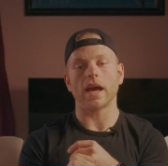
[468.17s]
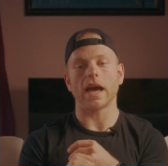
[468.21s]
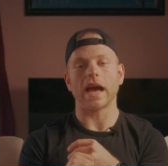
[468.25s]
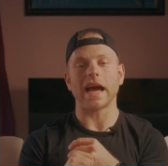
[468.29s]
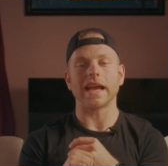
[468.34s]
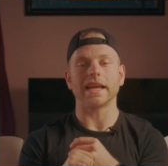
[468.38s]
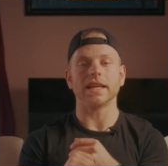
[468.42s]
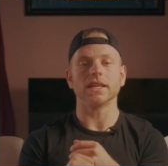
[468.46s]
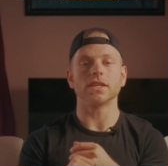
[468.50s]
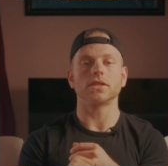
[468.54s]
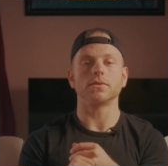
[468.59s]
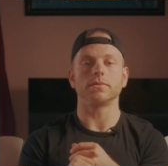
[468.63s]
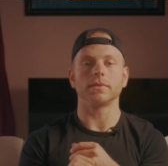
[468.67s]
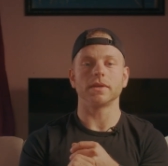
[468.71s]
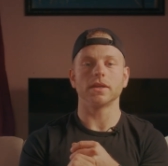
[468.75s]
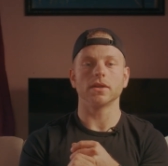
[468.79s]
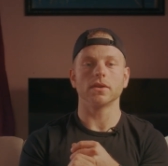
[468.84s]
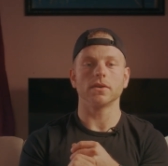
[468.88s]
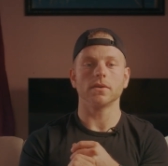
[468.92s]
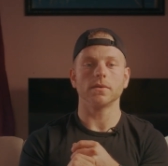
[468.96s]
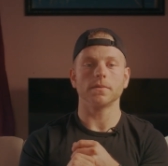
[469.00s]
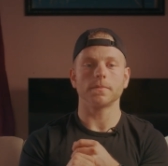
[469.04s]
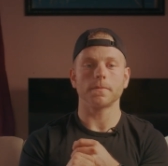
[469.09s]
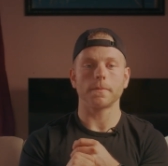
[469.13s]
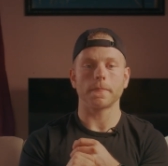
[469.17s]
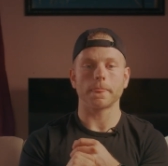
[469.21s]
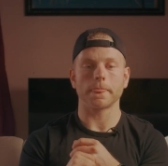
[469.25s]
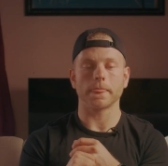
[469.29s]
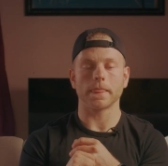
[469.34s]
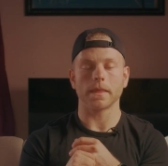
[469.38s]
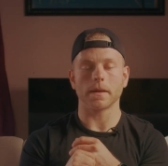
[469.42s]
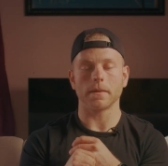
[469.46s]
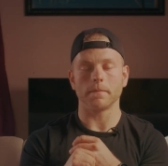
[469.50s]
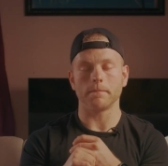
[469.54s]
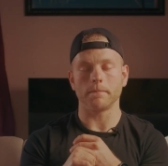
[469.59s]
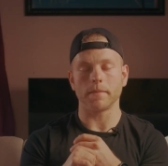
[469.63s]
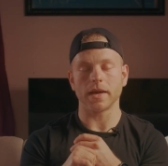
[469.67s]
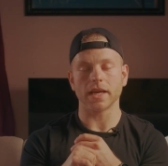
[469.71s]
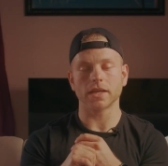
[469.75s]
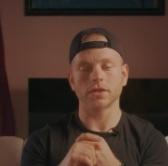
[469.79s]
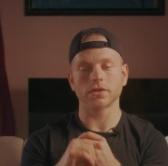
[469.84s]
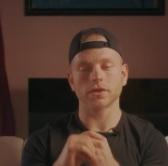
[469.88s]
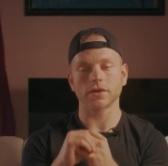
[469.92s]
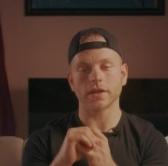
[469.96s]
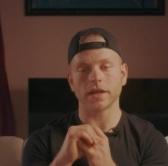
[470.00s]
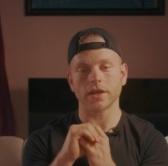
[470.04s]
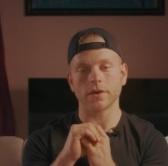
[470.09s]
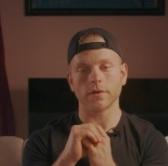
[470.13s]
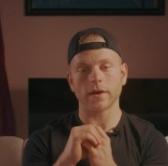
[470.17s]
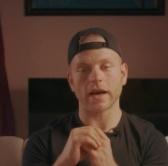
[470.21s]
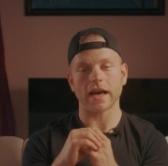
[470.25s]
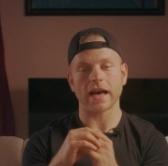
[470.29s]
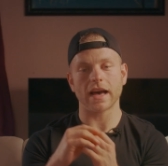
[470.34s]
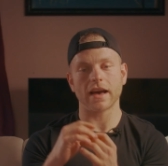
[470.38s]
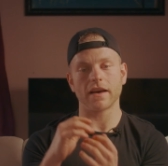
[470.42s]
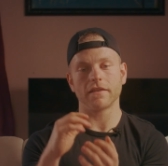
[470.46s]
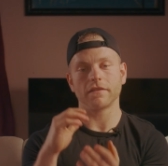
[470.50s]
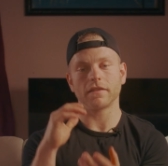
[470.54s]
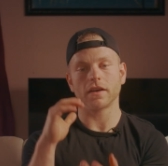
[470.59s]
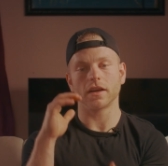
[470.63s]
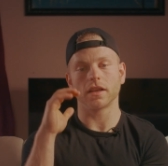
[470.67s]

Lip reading: at each meal, make sure that you have